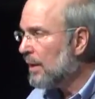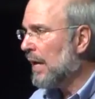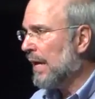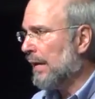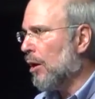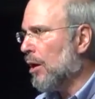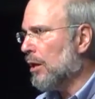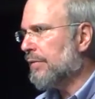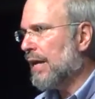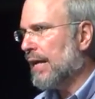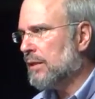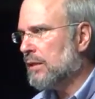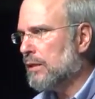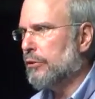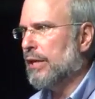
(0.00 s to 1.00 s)
And all of that
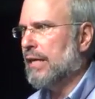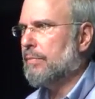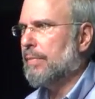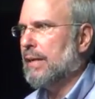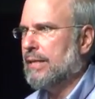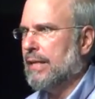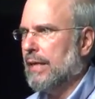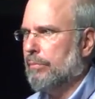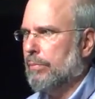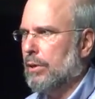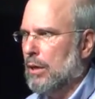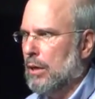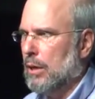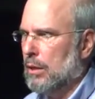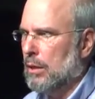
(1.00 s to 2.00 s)
is addressed by St.
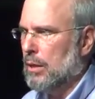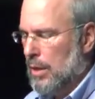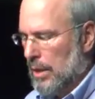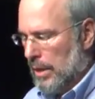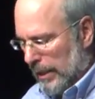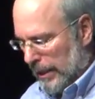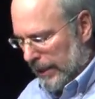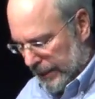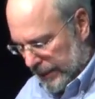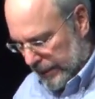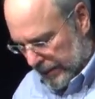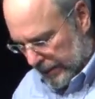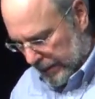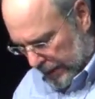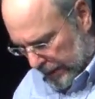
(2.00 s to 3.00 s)
Paul in his